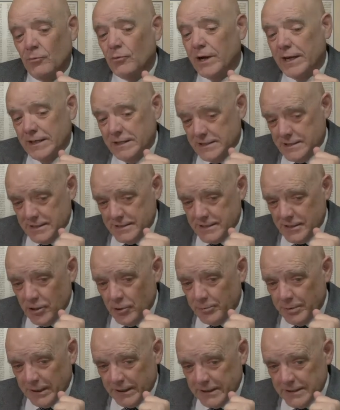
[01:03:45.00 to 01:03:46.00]
Randy says, I
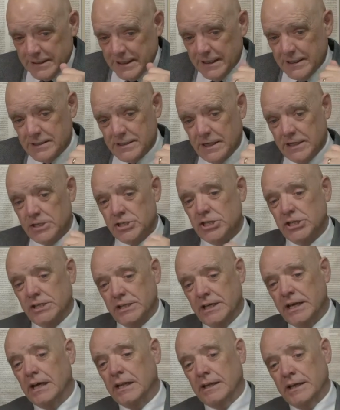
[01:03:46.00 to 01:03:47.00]
hope I can dance like Gene
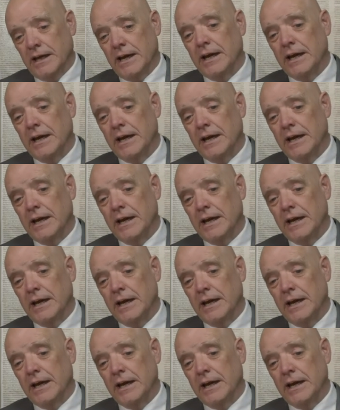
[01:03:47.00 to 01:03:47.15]
Kelly.